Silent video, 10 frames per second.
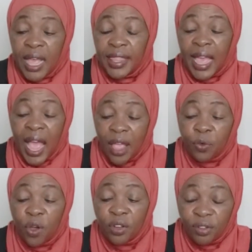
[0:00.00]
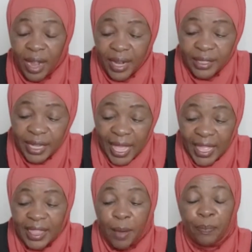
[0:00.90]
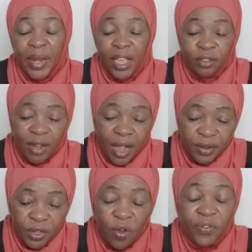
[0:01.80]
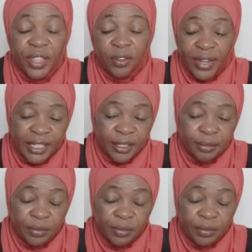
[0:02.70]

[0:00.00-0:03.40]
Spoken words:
The I quadrant is the playground of the rich.